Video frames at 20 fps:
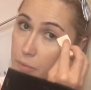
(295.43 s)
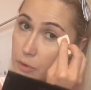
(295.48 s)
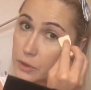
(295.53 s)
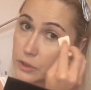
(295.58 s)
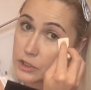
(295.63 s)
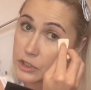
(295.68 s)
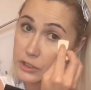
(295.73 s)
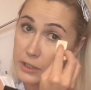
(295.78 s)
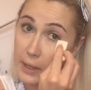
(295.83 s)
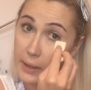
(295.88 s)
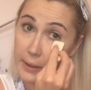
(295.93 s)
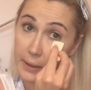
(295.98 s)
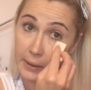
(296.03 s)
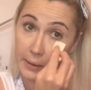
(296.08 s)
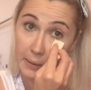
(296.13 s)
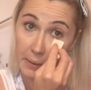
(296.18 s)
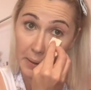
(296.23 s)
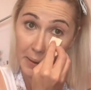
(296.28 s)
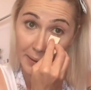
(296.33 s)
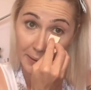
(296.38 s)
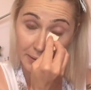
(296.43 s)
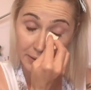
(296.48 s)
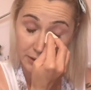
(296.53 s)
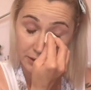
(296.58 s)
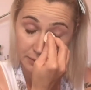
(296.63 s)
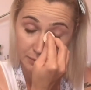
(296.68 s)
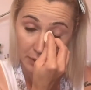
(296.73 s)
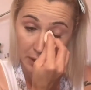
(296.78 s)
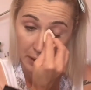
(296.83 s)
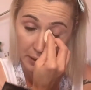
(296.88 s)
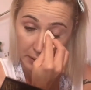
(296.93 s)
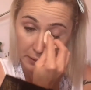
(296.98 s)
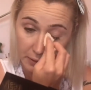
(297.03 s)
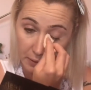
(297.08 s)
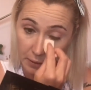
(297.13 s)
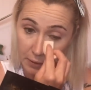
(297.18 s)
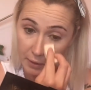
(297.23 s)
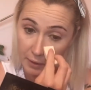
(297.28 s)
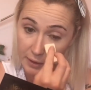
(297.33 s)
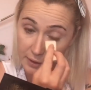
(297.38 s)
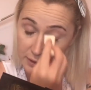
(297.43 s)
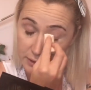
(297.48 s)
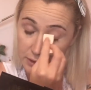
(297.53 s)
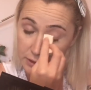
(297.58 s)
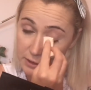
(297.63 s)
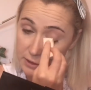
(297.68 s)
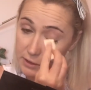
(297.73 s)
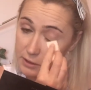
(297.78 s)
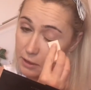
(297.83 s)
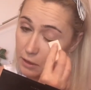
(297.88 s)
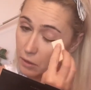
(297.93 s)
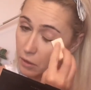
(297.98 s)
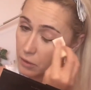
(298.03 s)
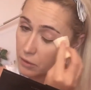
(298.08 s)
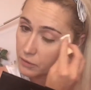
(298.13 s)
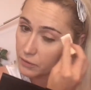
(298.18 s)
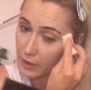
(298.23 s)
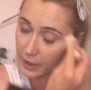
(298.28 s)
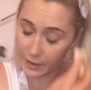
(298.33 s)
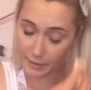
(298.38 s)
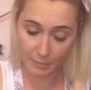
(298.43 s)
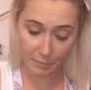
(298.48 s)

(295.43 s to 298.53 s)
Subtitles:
push that in under my under eyes just to lock that